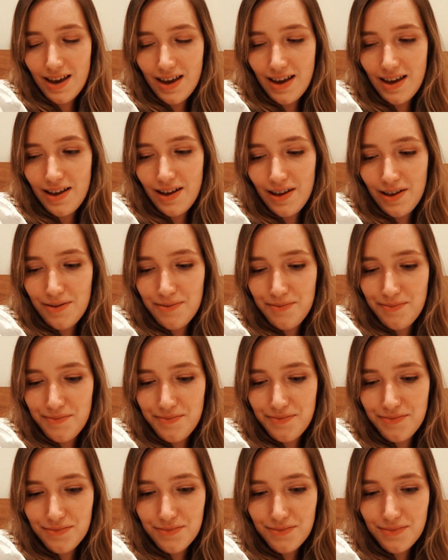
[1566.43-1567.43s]
But
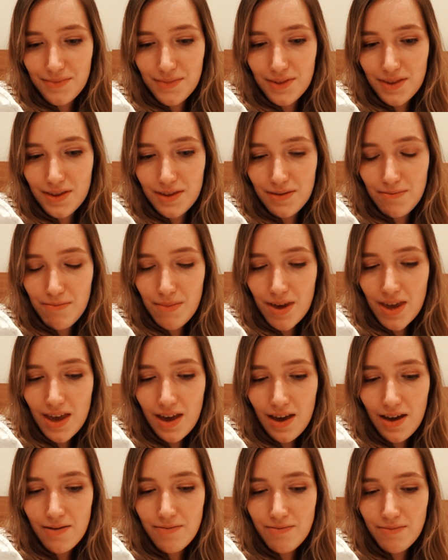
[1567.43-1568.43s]

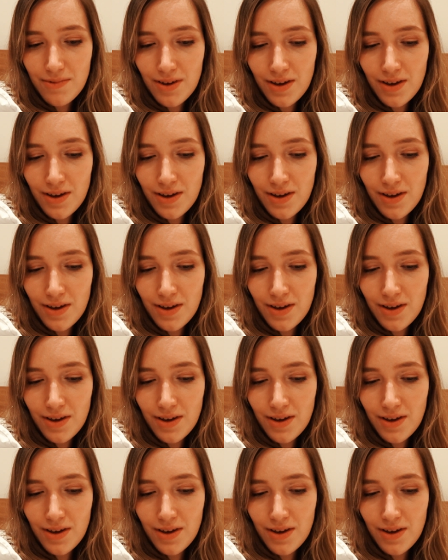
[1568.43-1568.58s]
yeah,